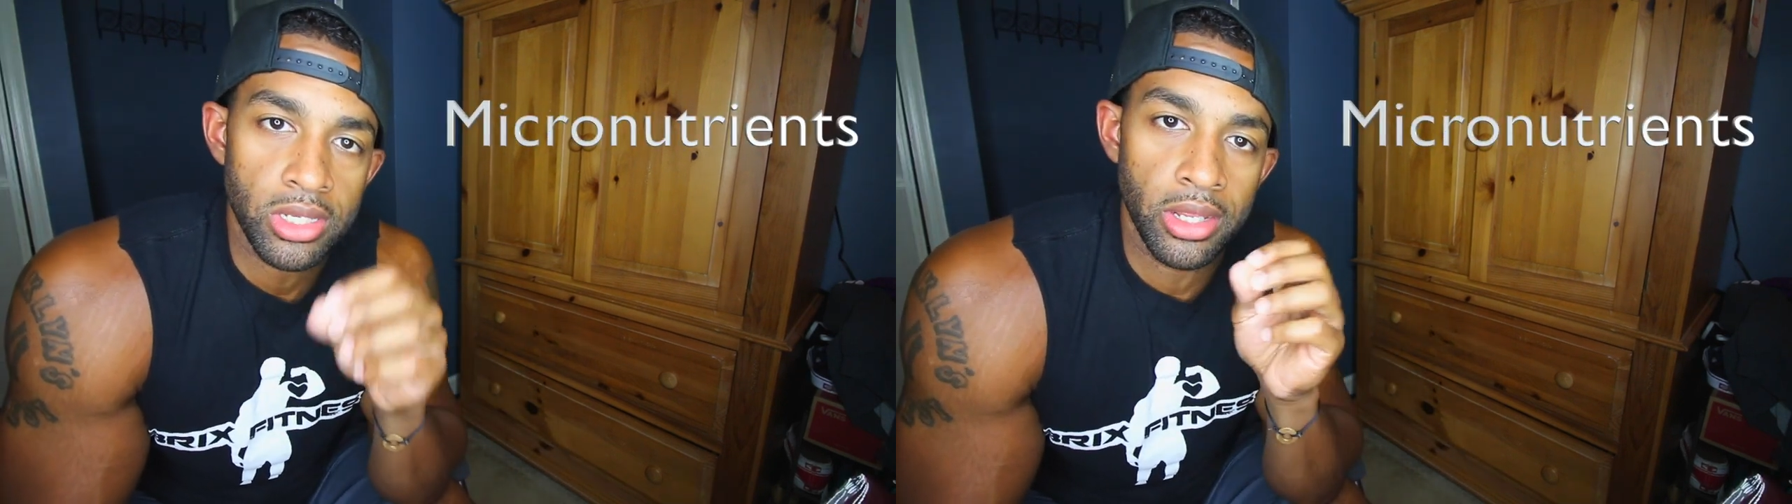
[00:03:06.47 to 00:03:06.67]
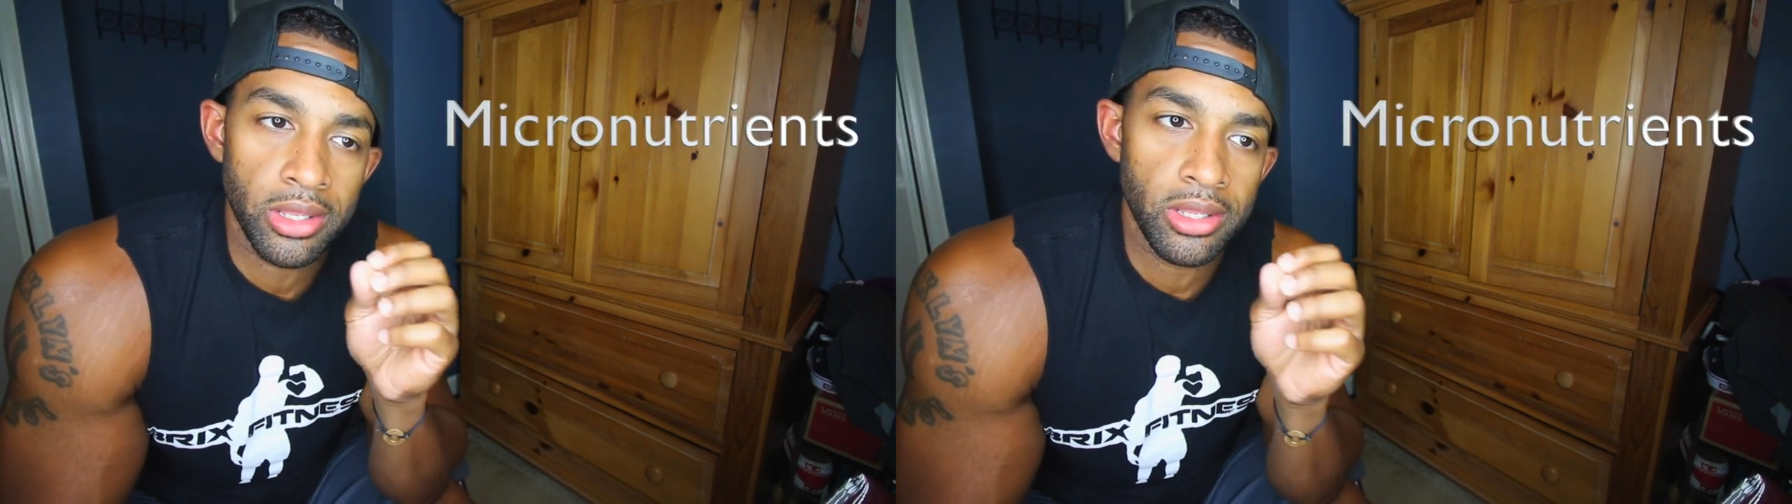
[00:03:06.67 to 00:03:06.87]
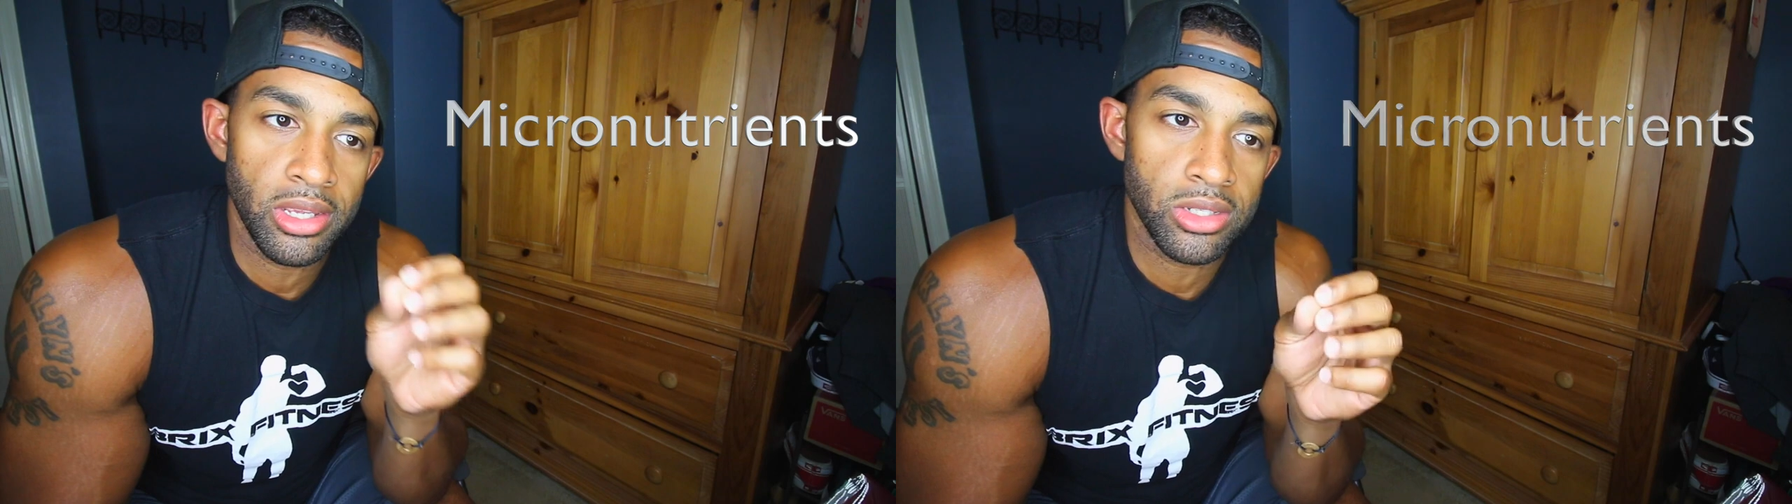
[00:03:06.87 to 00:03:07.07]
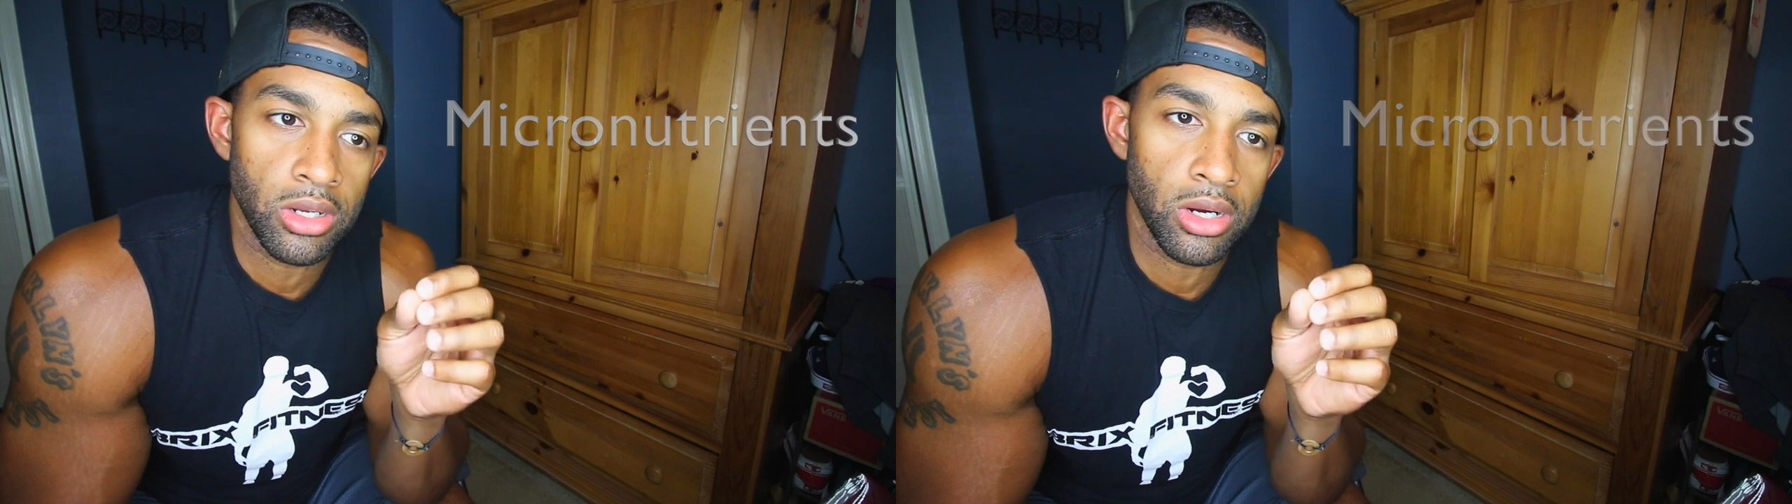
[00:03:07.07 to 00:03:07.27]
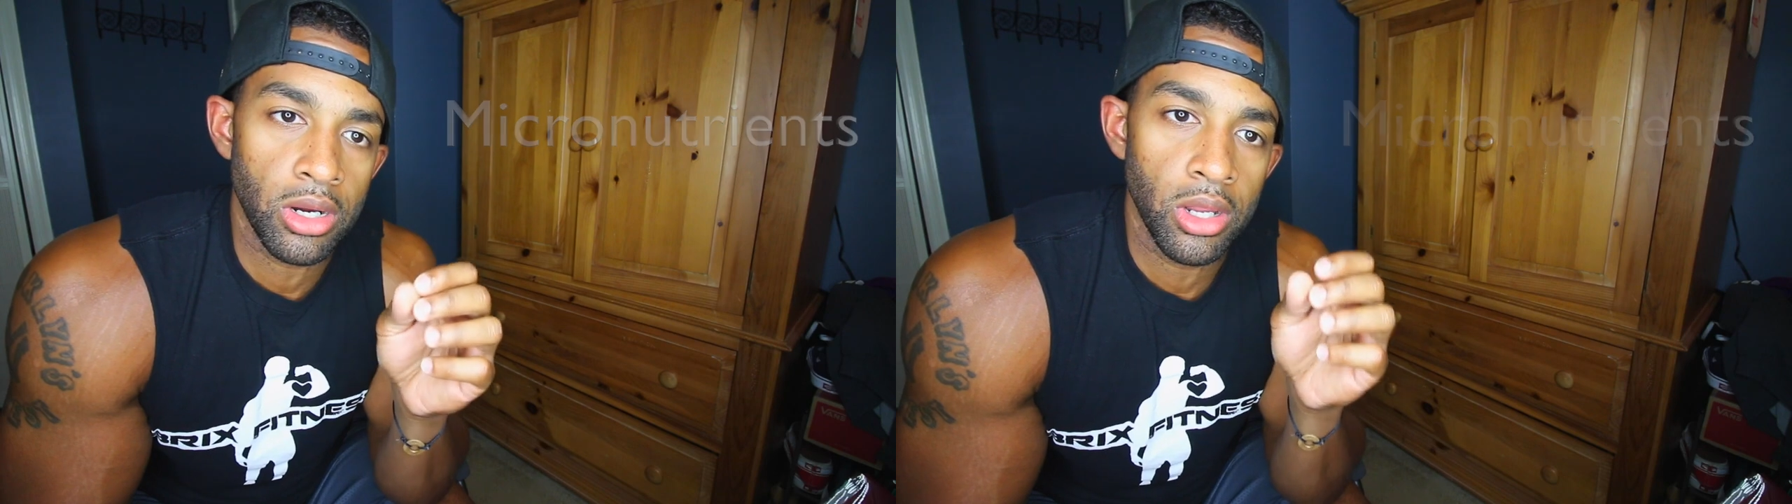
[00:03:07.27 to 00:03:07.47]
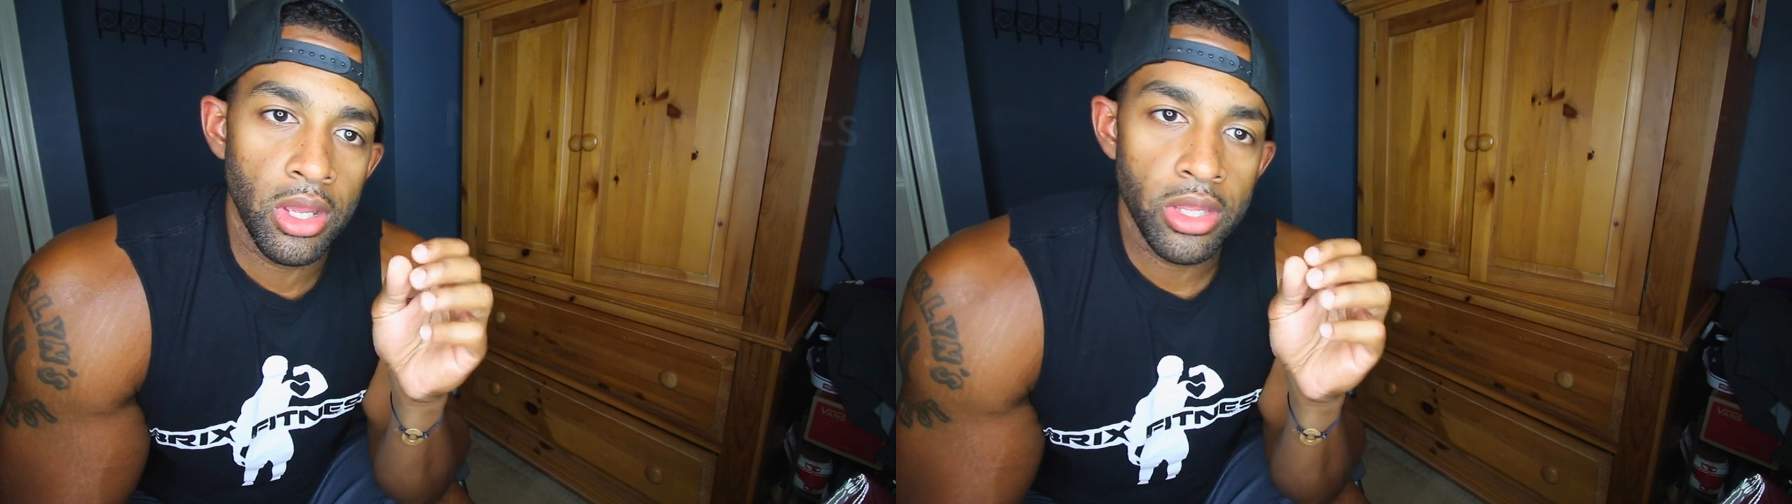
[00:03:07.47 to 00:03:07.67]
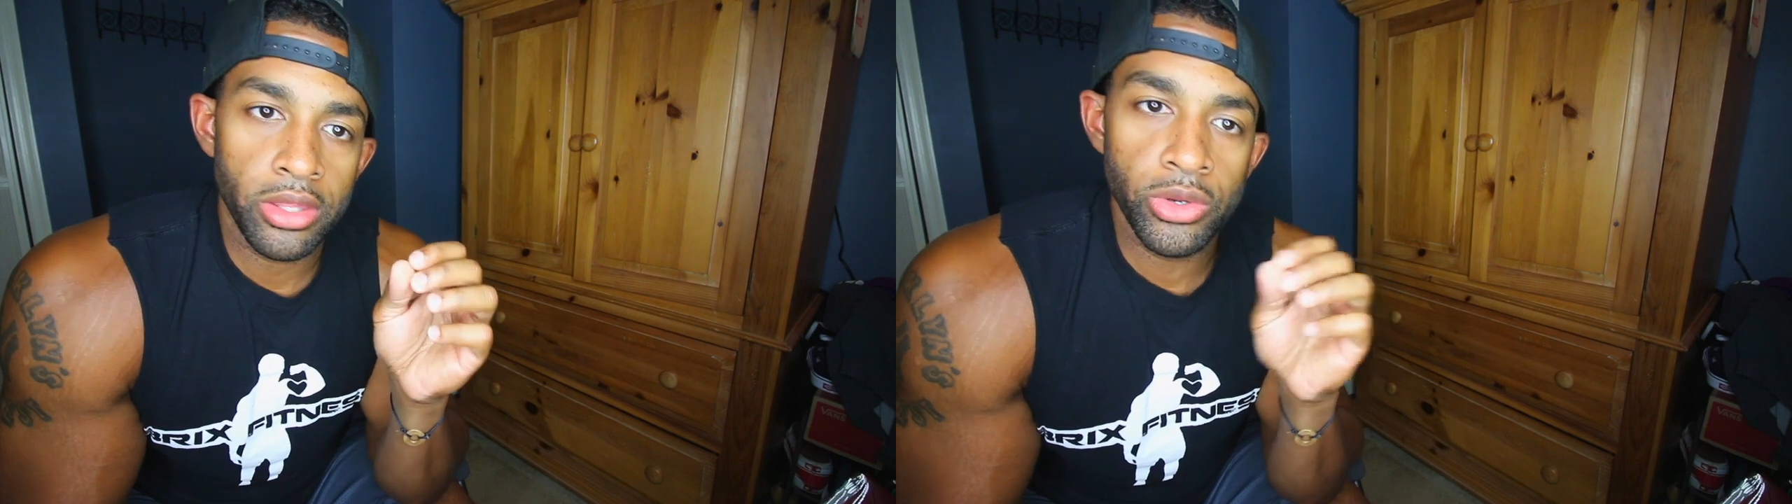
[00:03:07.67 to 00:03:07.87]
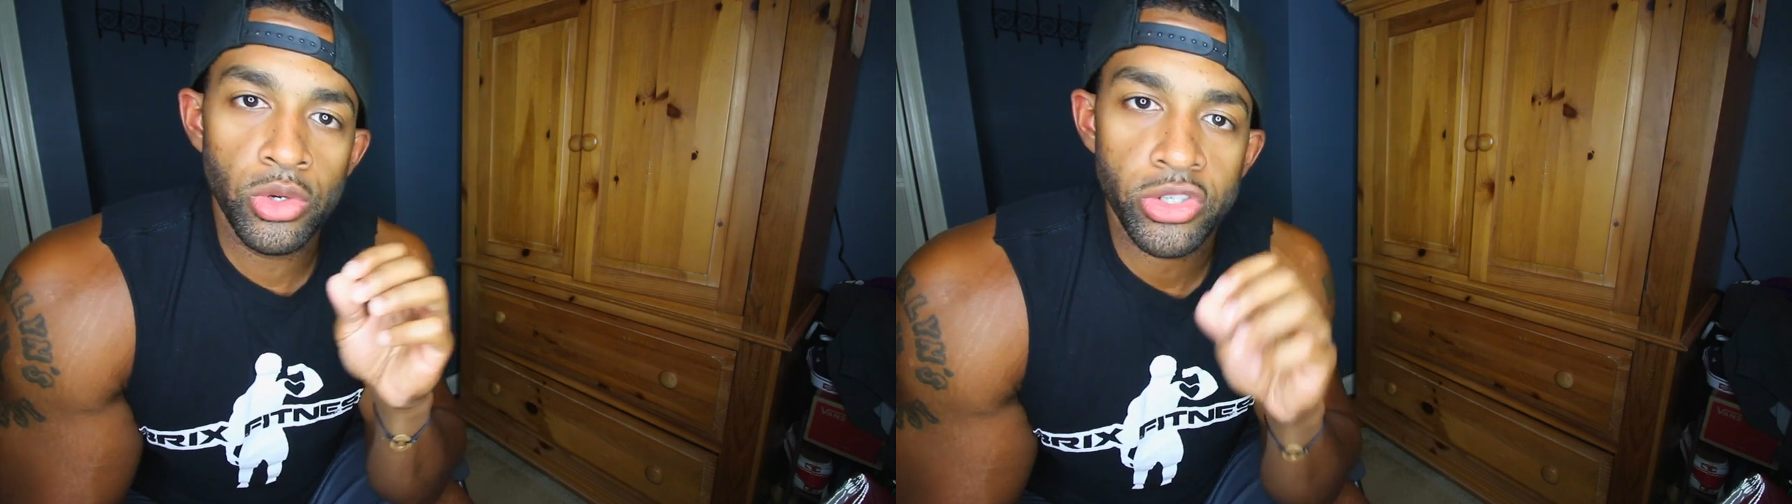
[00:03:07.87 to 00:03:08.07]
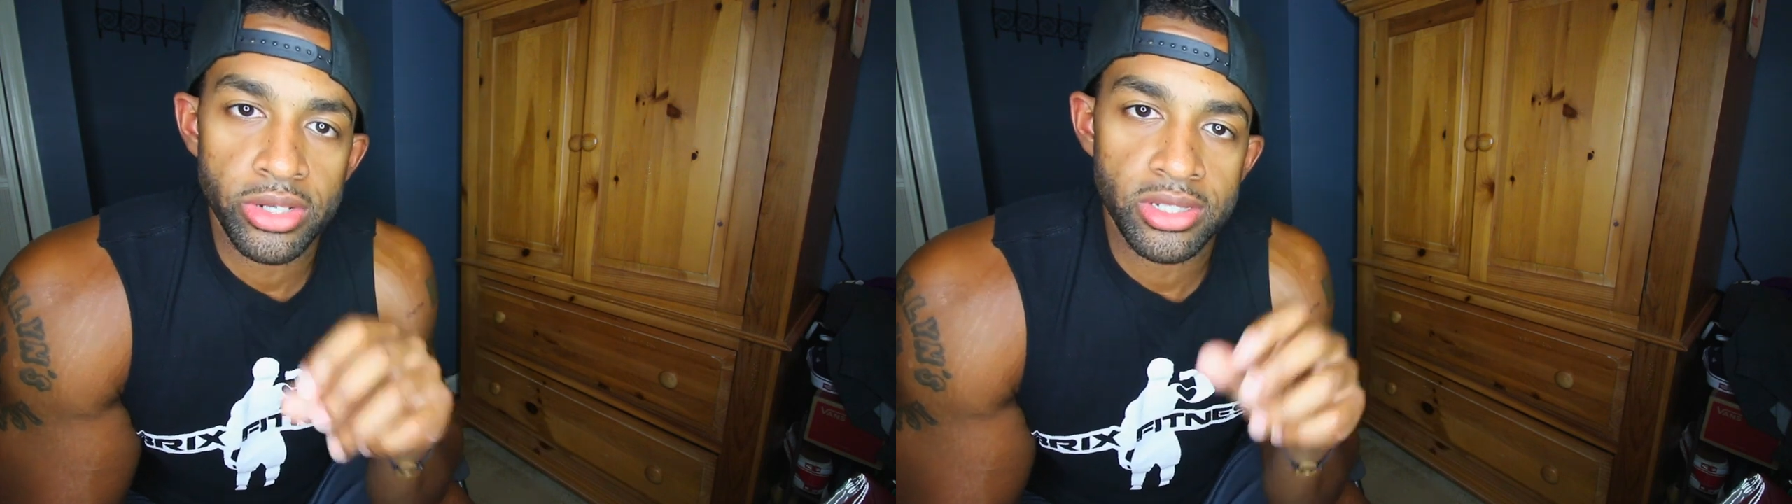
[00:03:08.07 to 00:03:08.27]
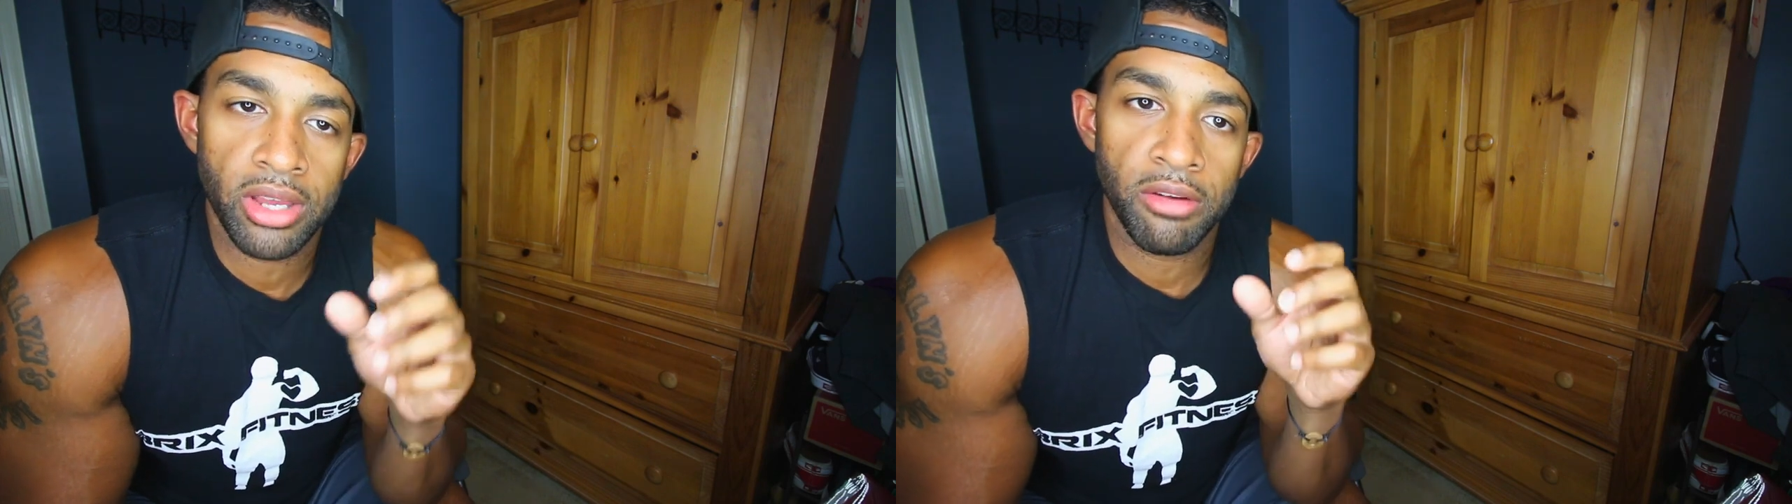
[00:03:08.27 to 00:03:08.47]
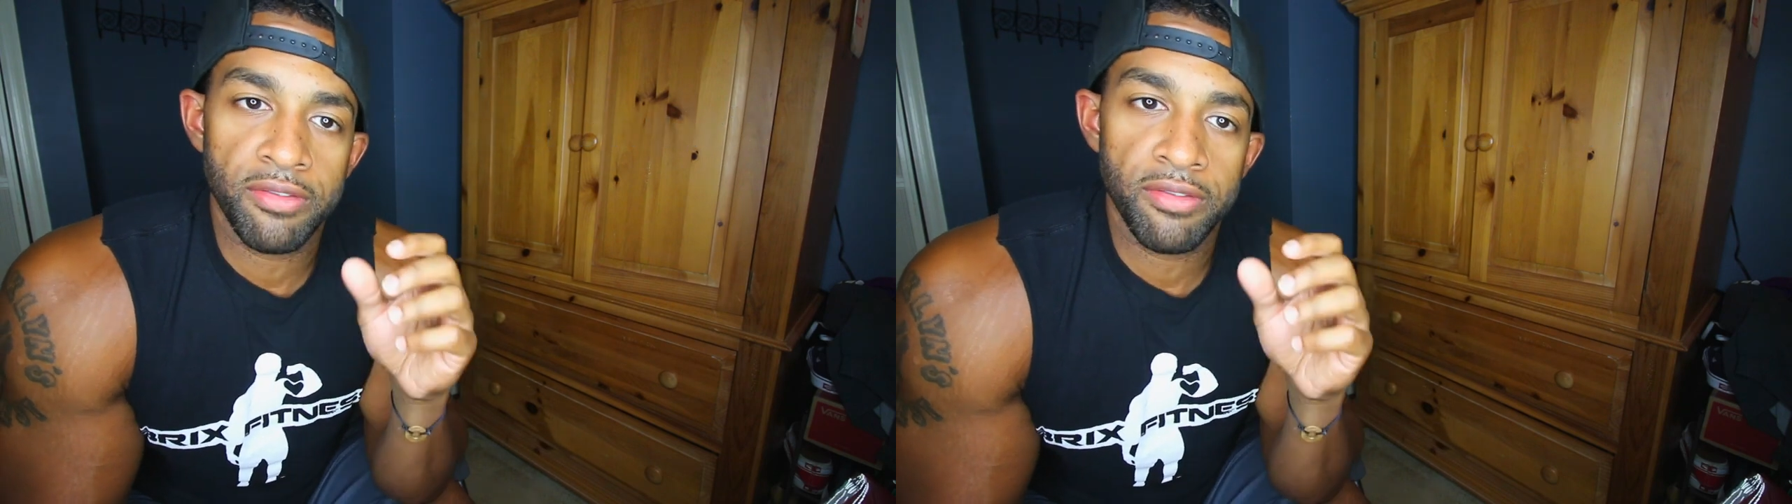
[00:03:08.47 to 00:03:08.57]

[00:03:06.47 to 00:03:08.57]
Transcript: and these are the nutrients that are